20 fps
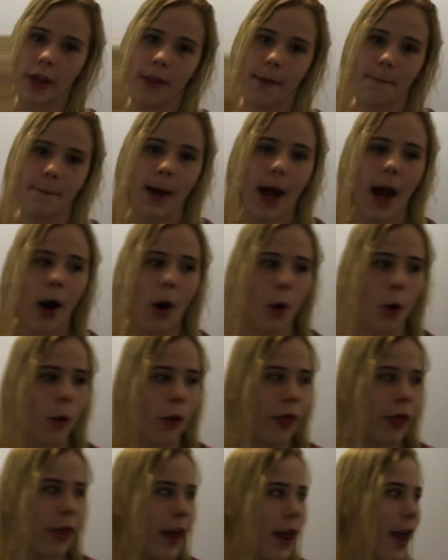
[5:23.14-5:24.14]
in the
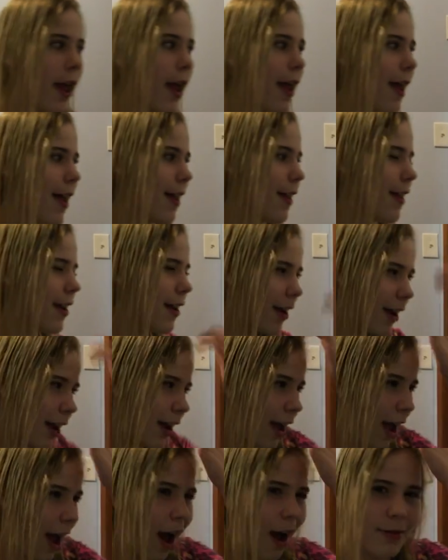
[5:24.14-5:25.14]
mouth, and
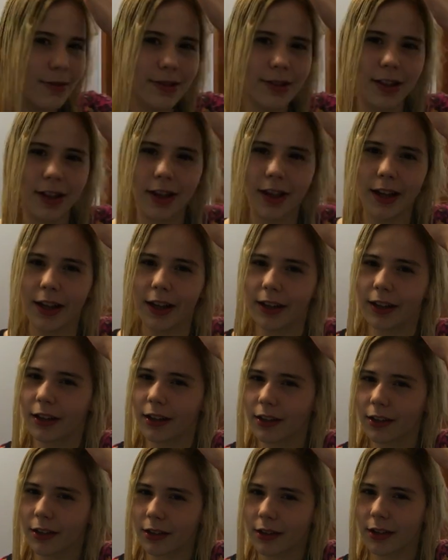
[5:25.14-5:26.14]
I was like,
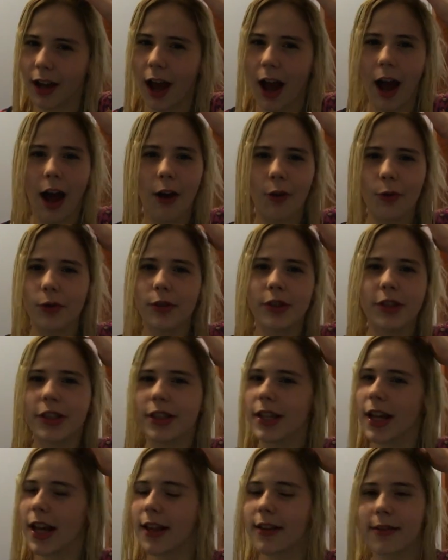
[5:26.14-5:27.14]
nah,
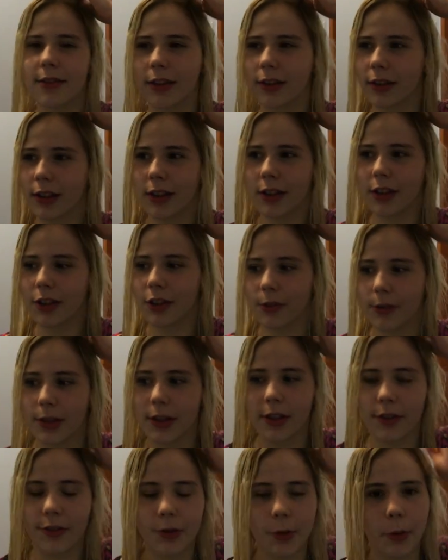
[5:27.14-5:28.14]
she has nothing to do with
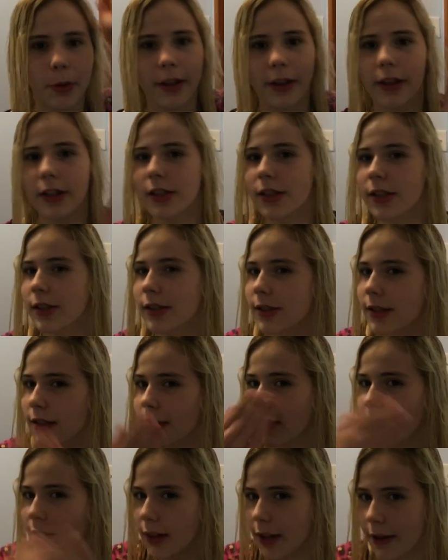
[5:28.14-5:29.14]
this, Courtney. Let's just
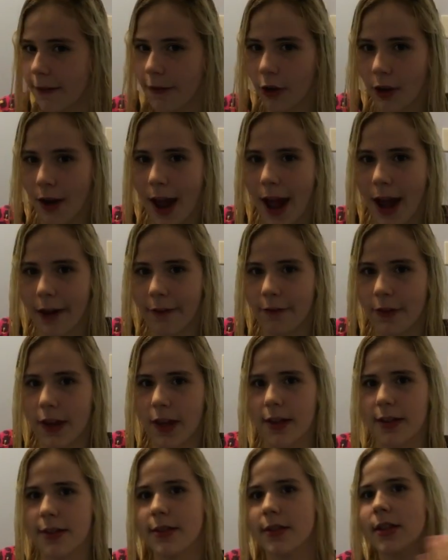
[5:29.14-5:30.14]
leave her out of
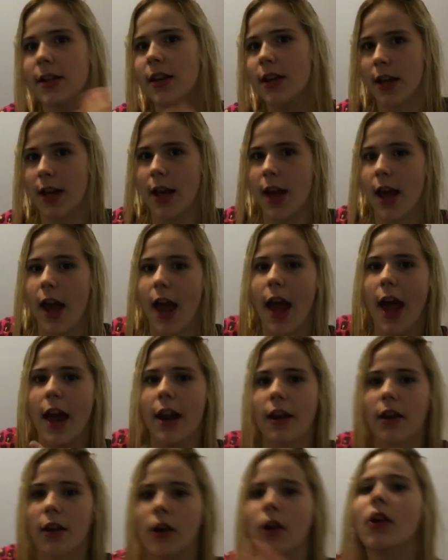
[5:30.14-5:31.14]
this,
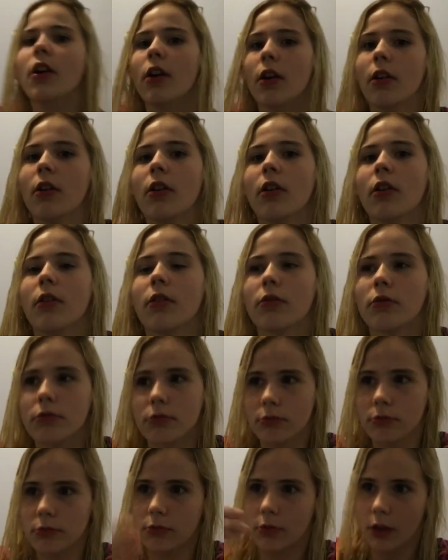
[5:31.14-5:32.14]
and
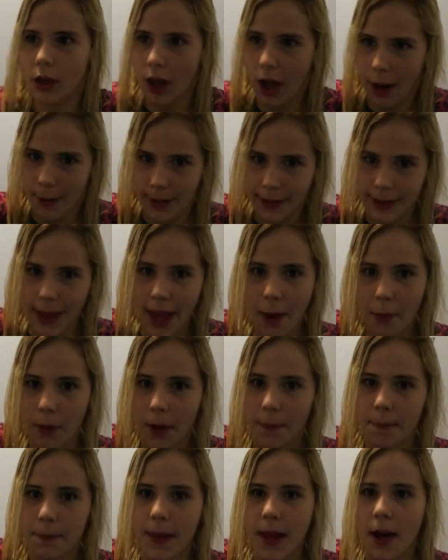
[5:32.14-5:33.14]
I want that one
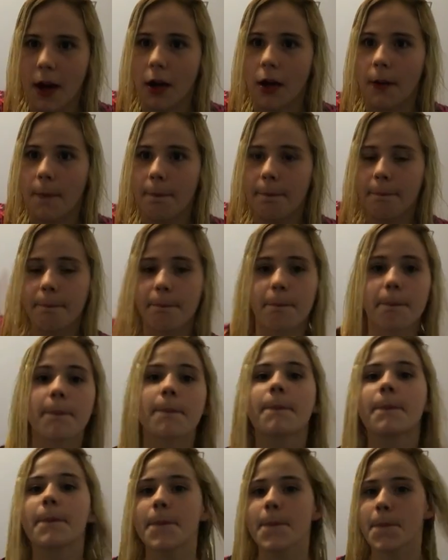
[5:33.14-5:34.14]
up there,
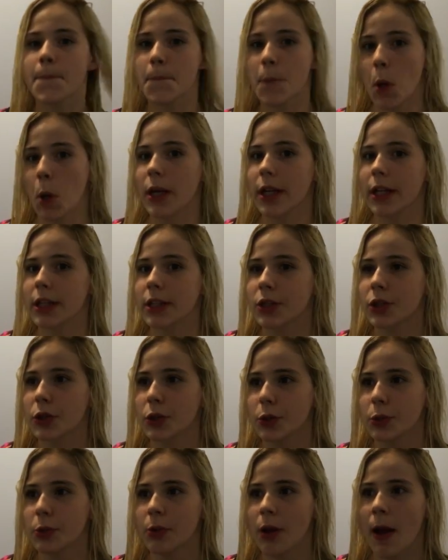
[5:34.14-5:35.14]
pointing
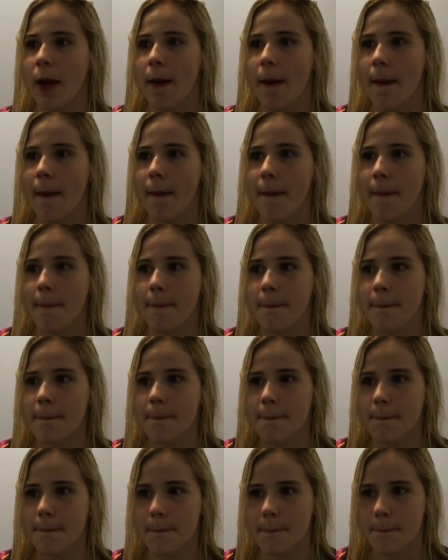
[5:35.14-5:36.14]
to
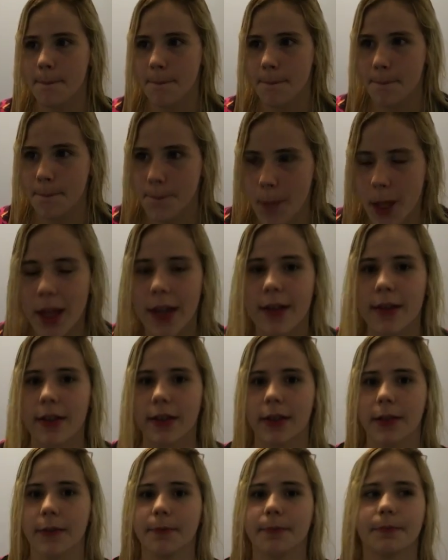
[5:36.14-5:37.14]

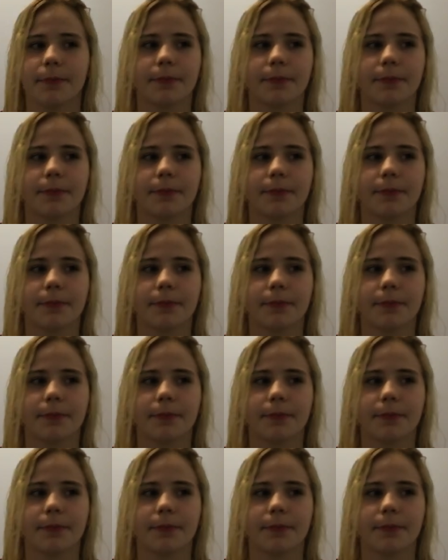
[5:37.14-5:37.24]
Melissa.